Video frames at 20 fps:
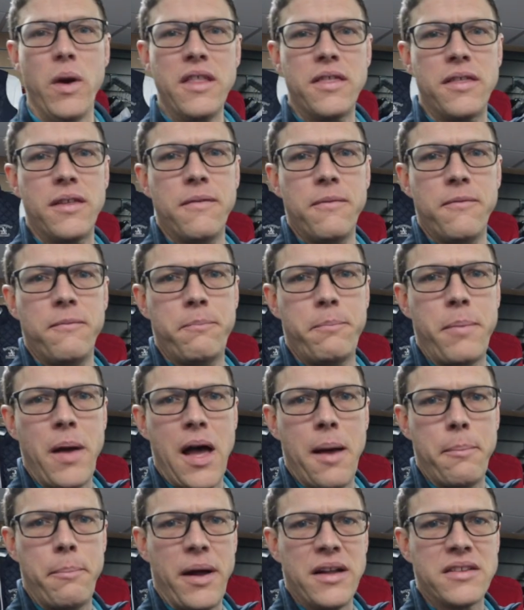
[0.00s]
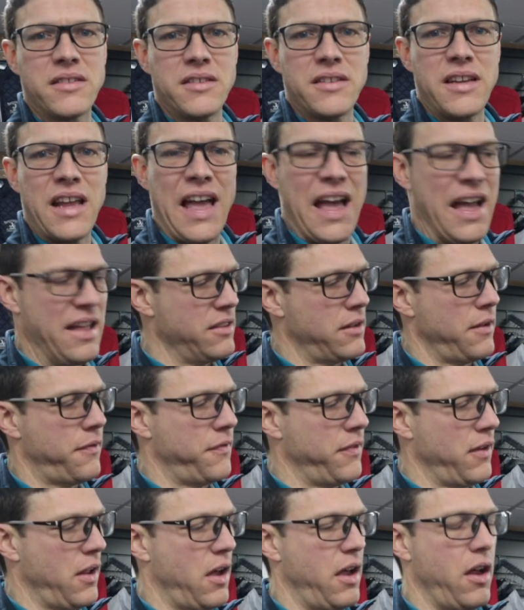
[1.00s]
with a button and a
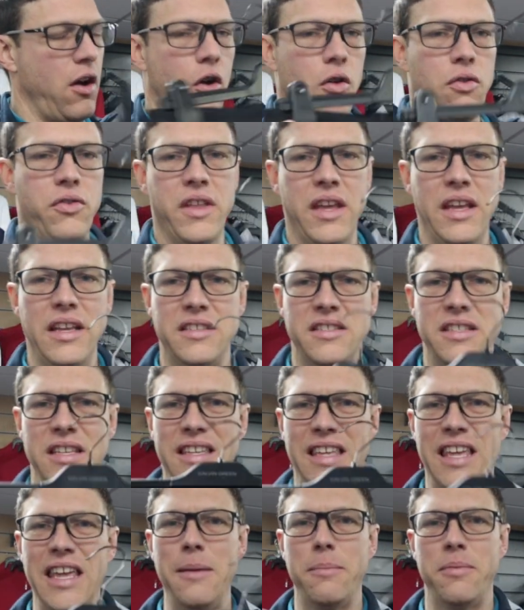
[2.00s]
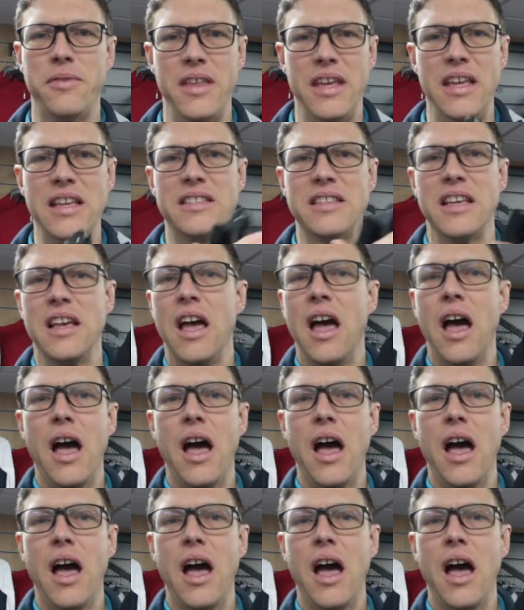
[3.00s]
fly on these to keep these